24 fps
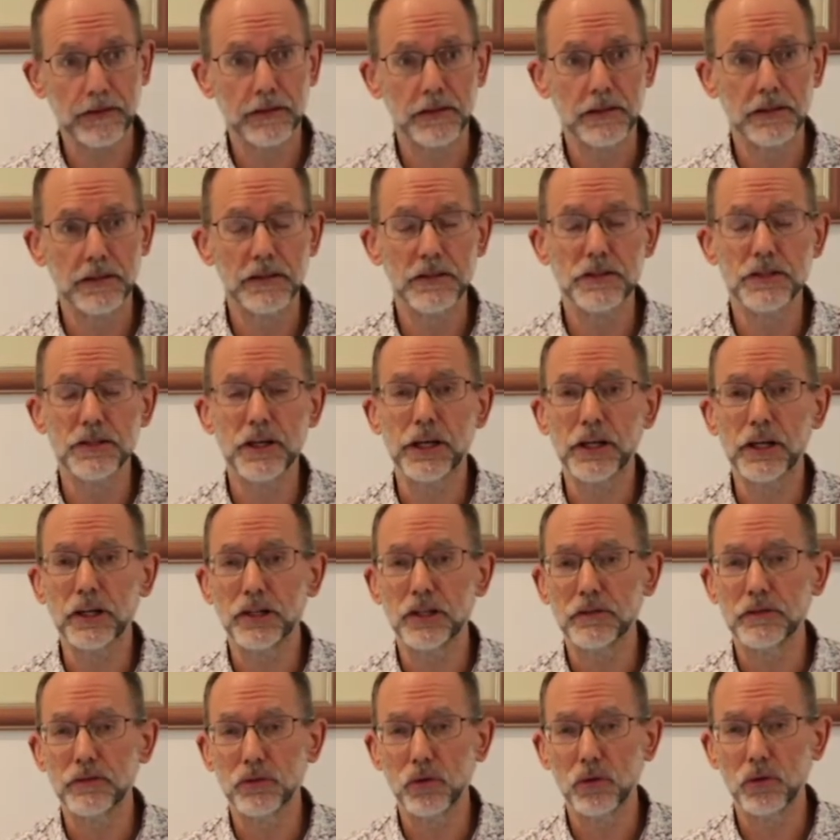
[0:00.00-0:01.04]
Second
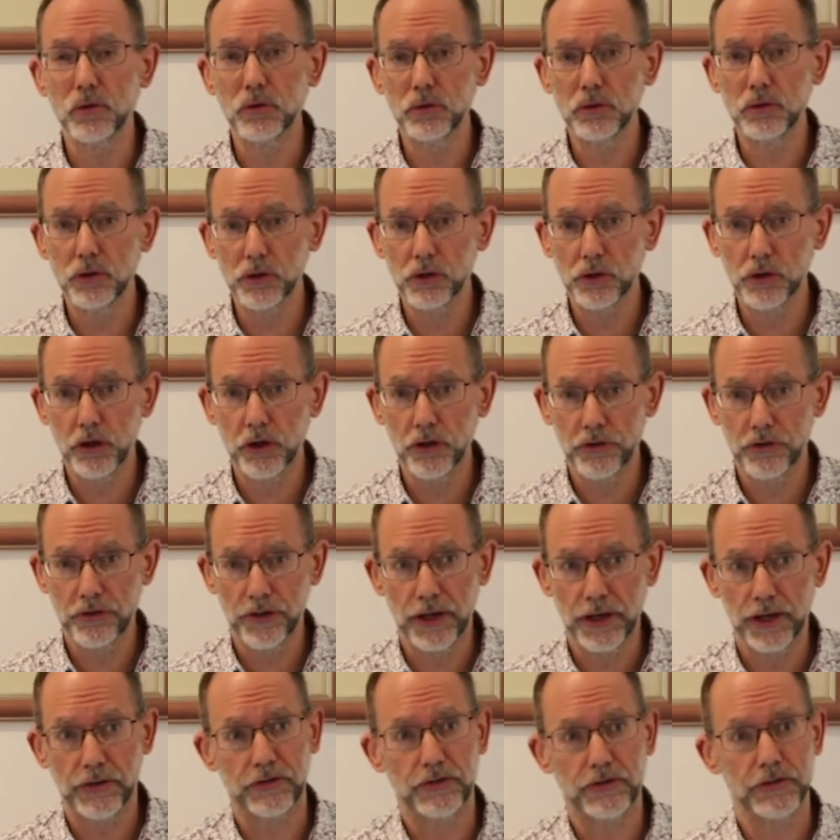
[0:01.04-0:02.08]
of all,
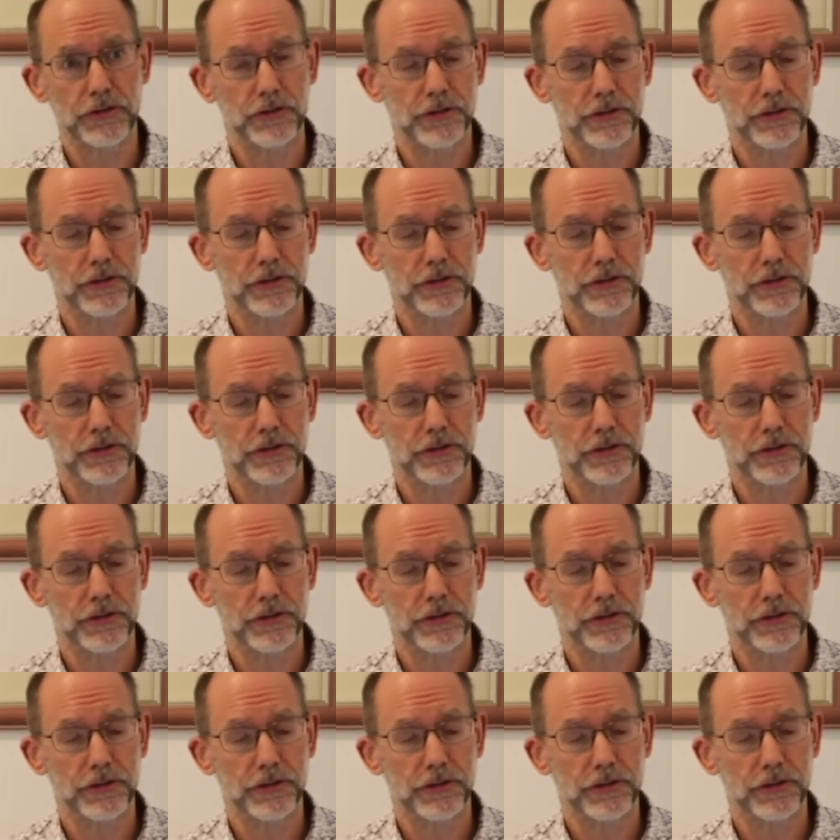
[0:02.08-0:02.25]
context.